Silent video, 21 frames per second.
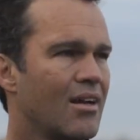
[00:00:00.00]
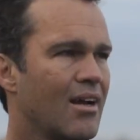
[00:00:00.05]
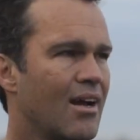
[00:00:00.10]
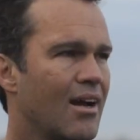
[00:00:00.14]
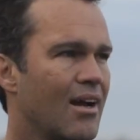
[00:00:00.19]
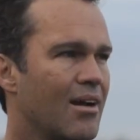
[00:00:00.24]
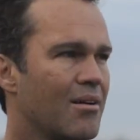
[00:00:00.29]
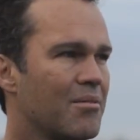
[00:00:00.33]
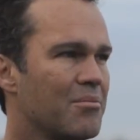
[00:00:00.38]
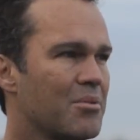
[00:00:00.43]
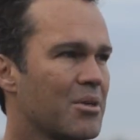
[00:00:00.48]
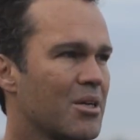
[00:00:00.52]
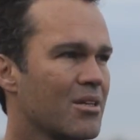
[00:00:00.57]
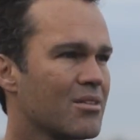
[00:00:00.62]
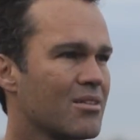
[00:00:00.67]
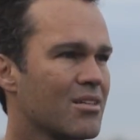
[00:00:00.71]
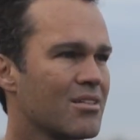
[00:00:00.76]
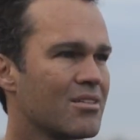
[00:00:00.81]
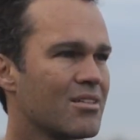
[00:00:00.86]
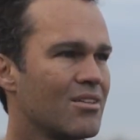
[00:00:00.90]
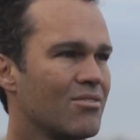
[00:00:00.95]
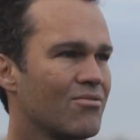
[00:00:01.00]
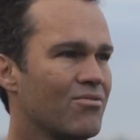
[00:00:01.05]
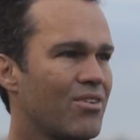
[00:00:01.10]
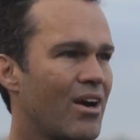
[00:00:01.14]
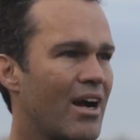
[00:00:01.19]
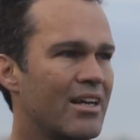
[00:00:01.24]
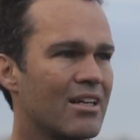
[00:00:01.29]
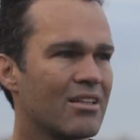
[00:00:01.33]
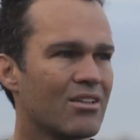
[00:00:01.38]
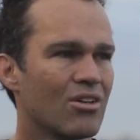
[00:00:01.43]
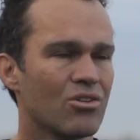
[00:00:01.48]
uh, because it's in
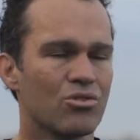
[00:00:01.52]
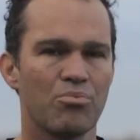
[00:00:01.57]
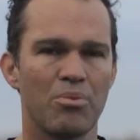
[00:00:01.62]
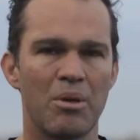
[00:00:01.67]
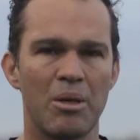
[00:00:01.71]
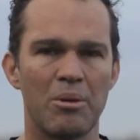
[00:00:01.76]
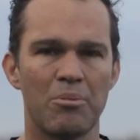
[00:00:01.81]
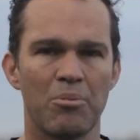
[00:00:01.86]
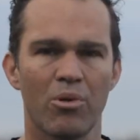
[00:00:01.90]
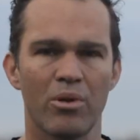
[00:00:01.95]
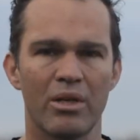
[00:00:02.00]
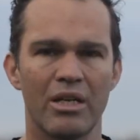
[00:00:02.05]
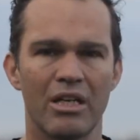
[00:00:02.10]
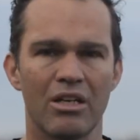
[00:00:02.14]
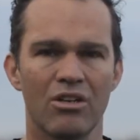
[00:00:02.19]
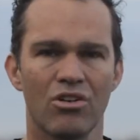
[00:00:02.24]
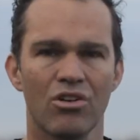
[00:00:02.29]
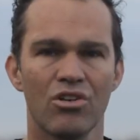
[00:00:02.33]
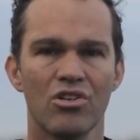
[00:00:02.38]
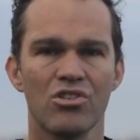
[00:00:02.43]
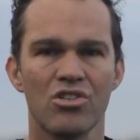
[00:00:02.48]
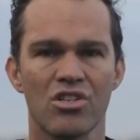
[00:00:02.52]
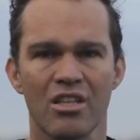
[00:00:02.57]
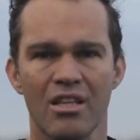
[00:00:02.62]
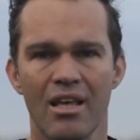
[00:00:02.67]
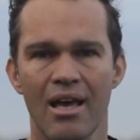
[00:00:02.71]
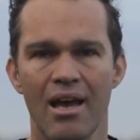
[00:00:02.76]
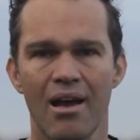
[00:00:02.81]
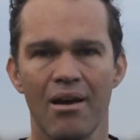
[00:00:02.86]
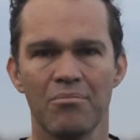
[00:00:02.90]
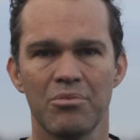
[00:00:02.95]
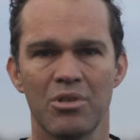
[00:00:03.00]
finding those people and encouraging
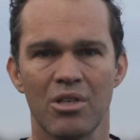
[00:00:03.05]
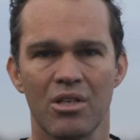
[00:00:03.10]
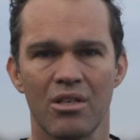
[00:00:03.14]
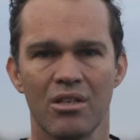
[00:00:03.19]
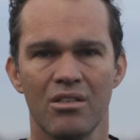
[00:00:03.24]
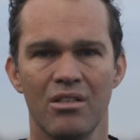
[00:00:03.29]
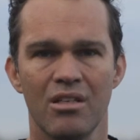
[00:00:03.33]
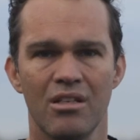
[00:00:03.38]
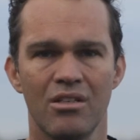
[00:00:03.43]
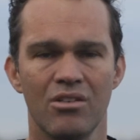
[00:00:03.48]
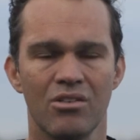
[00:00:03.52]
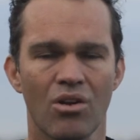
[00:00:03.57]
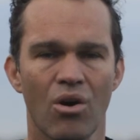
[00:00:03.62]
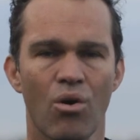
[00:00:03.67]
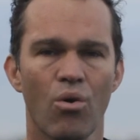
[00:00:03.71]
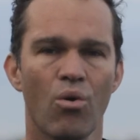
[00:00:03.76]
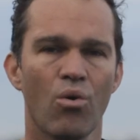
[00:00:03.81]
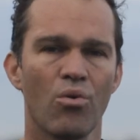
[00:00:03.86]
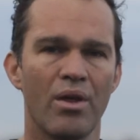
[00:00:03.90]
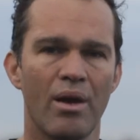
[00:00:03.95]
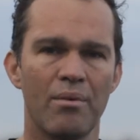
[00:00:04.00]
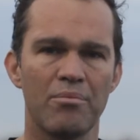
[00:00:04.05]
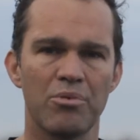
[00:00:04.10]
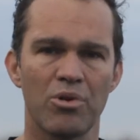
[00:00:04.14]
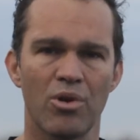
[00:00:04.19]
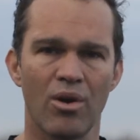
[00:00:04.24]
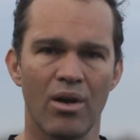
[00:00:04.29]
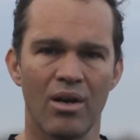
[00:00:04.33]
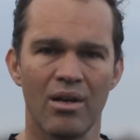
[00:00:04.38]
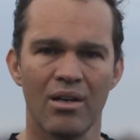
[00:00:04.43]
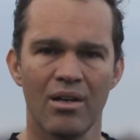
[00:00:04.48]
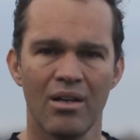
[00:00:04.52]
them to continue to hold them
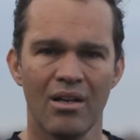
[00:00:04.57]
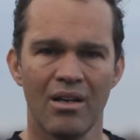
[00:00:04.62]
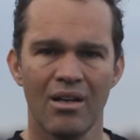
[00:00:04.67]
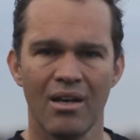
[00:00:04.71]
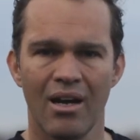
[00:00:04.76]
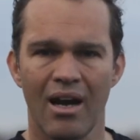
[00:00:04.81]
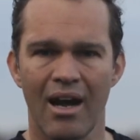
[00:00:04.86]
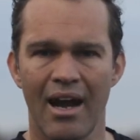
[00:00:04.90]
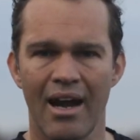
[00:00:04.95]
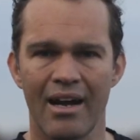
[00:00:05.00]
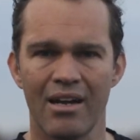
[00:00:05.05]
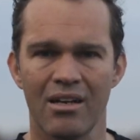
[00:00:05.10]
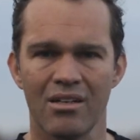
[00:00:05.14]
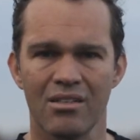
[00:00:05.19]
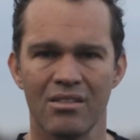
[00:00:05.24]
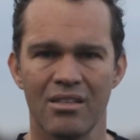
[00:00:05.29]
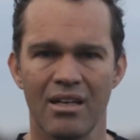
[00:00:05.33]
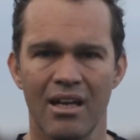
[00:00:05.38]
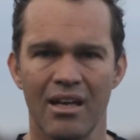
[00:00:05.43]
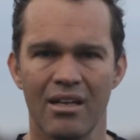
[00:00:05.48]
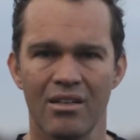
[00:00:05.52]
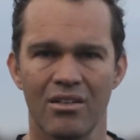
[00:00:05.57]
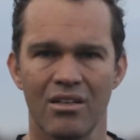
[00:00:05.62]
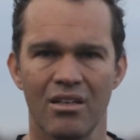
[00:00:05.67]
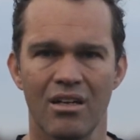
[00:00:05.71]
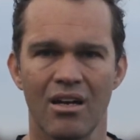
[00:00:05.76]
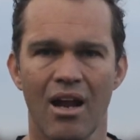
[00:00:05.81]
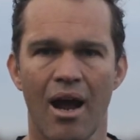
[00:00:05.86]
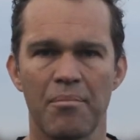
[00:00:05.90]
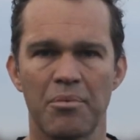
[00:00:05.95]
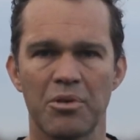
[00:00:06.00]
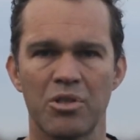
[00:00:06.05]
to a, a higher standard
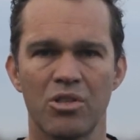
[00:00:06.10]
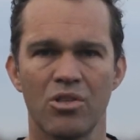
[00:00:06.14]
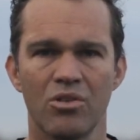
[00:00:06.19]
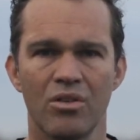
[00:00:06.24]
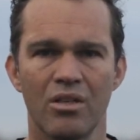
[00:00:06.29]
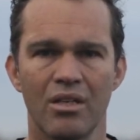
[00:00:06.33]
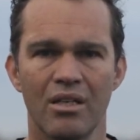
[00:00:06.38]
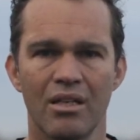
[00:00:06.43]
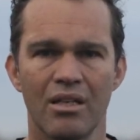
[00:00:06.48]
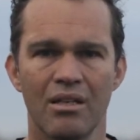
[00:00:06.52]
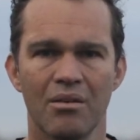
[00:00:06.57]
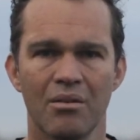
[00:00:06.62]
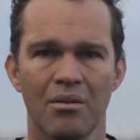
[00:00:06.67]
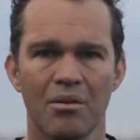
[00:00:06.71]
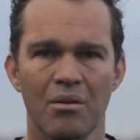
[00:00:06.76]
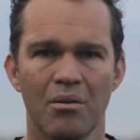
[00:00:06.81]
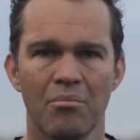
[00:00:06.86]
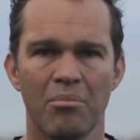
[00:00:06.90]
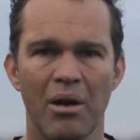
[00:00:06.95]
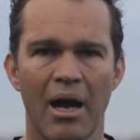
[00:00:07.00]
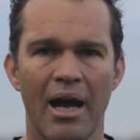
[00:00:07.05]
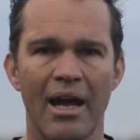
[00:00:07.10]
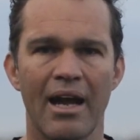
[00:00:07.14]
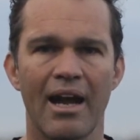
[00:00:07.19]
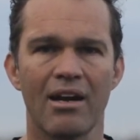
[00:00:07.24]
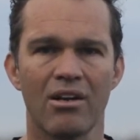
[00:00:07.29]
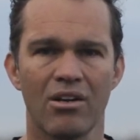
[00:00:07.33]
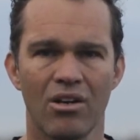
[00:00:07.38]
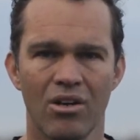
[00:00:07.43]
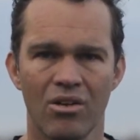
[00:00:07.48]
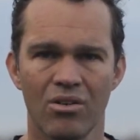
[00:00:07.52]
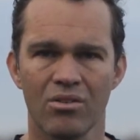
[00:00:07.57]
and opportunity by
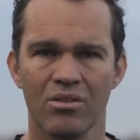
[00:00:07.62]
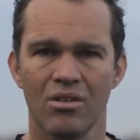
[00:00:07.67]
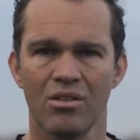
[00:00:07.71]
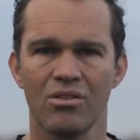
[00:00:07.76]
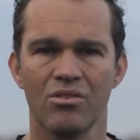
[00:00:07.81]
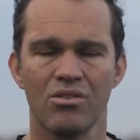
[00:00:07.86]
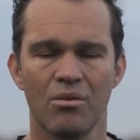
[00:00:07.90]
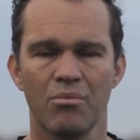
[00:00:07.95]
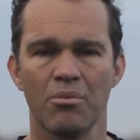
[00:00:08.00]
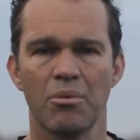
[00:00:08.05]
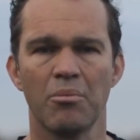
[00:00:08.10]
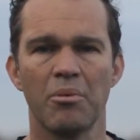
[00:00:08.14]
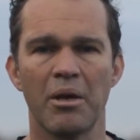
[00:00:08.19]
our own consumer